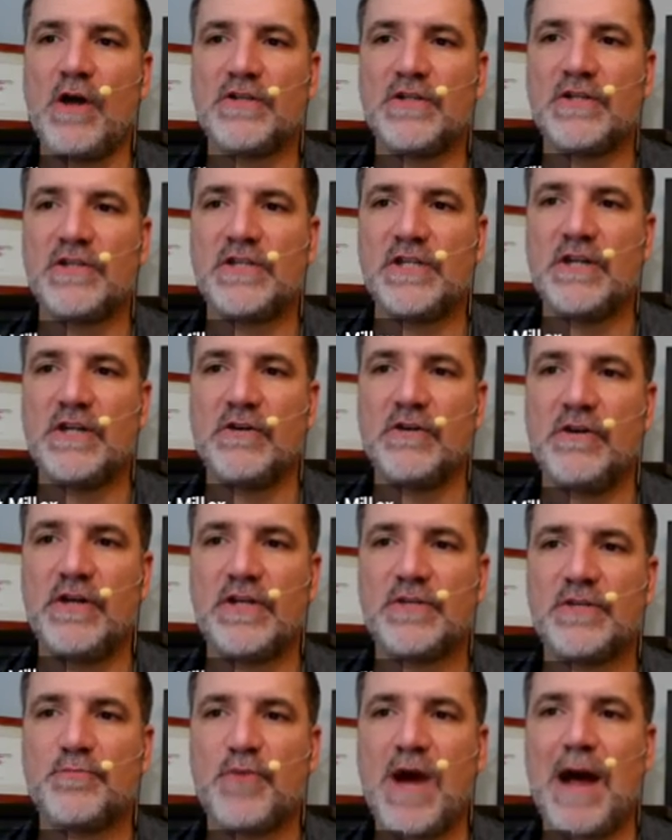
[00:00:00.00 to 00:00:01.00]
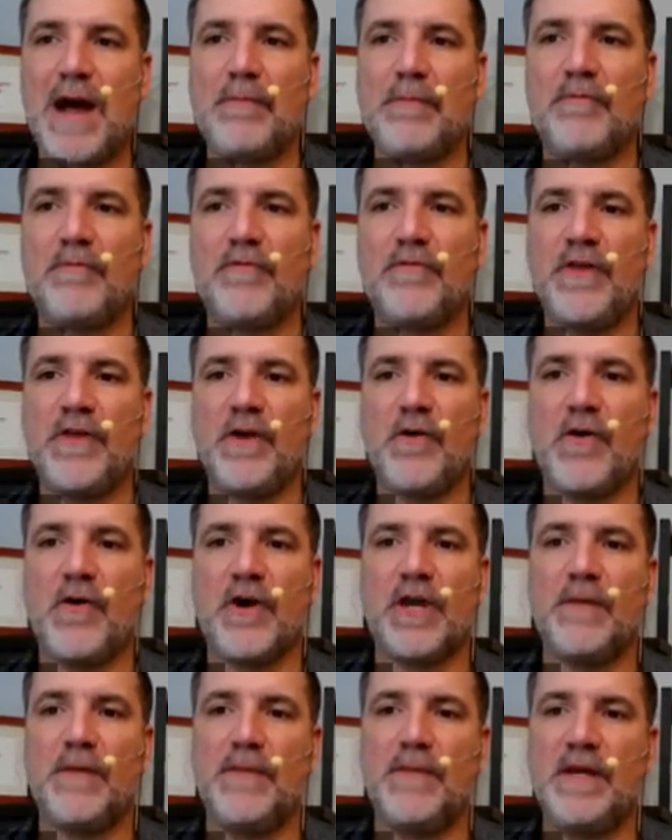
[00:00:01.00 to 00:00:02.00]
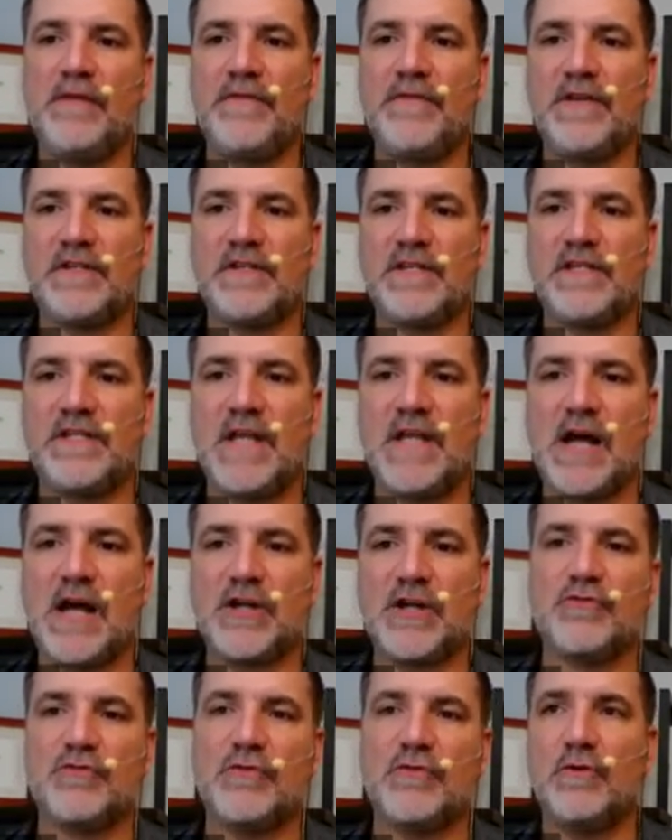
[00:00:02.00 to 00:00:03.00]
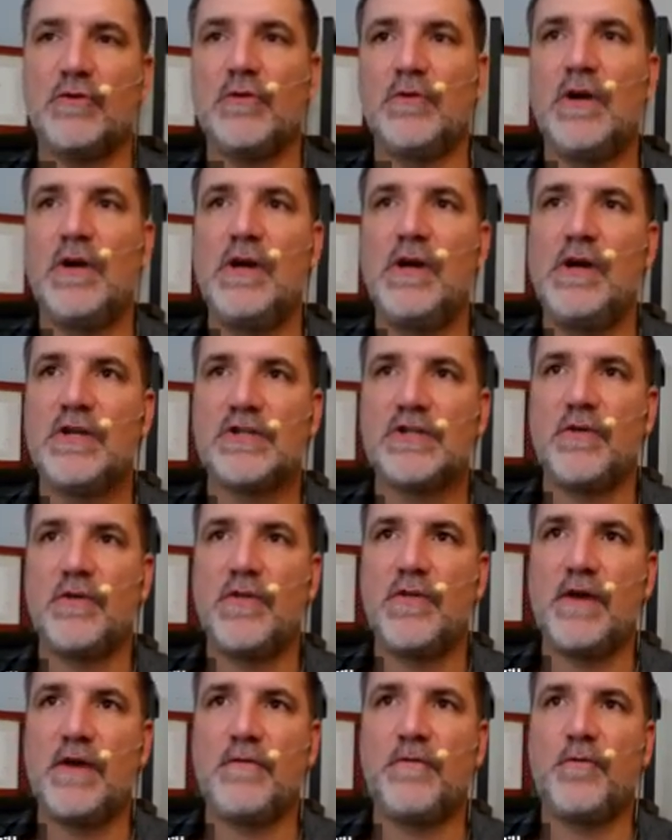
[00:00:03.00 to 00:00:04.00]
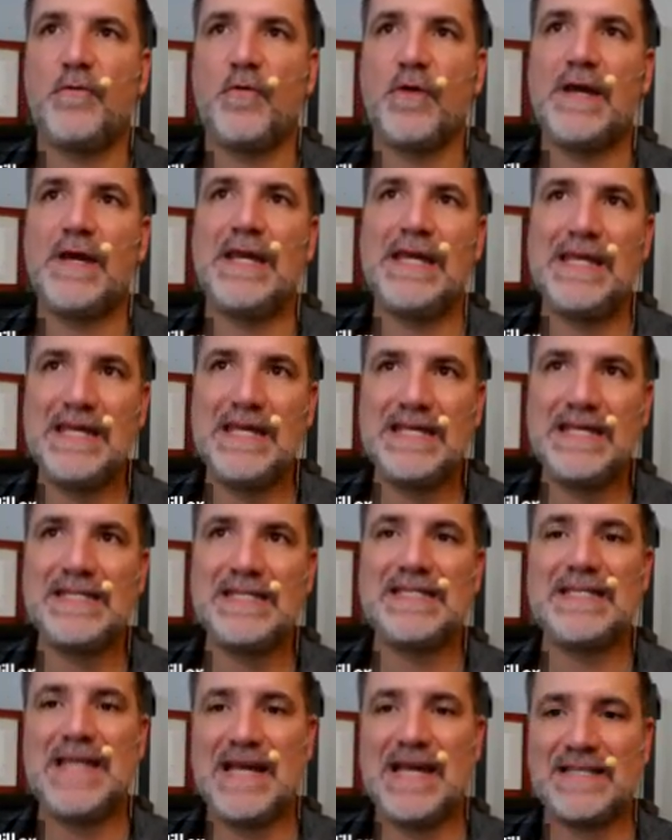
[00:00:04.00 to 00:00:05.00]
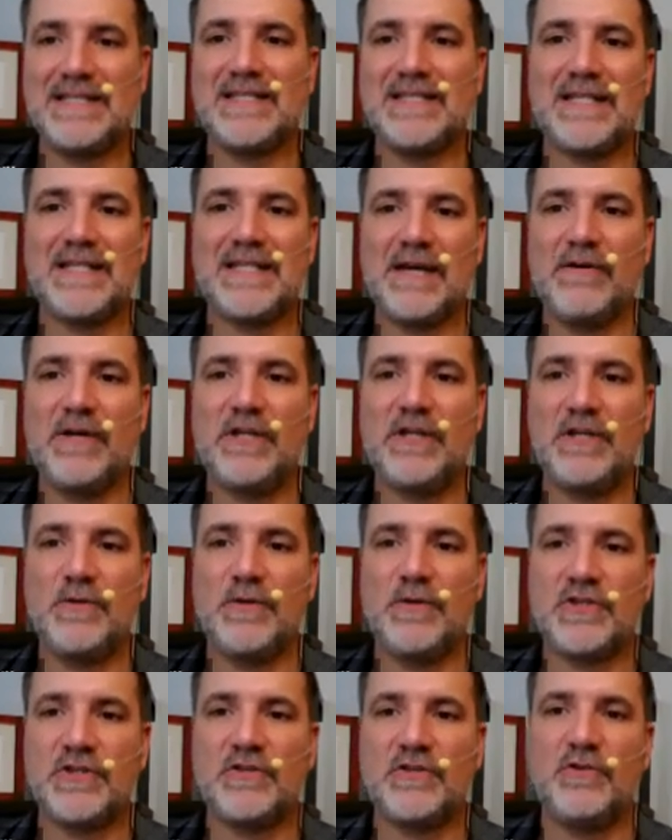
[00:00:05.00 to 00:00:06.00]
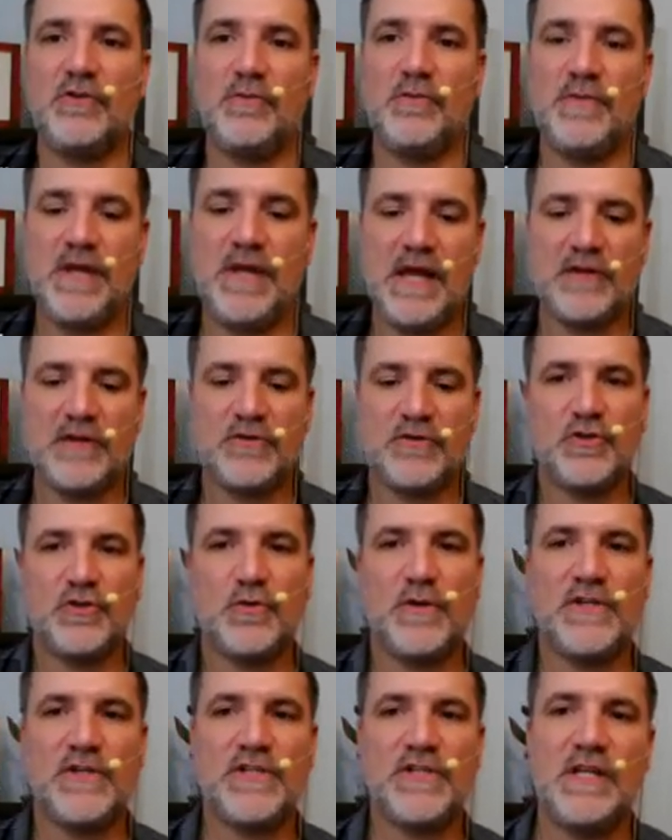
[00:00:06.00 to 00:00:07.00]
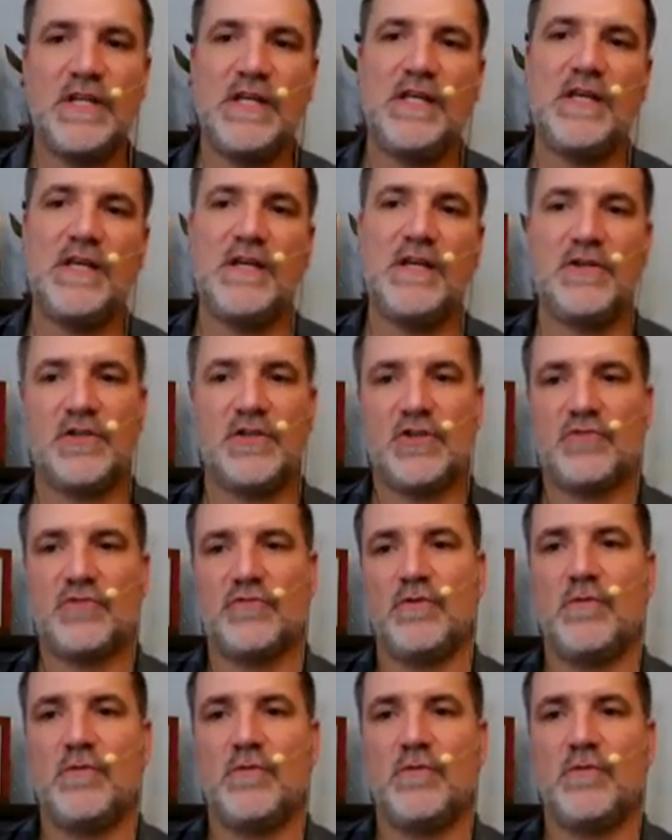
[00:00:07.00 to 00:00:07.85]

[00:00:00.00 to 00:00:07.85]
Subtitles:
a serious problem for the argument if this is not true. So therefore, it is necessary to assume that answer choice E is true.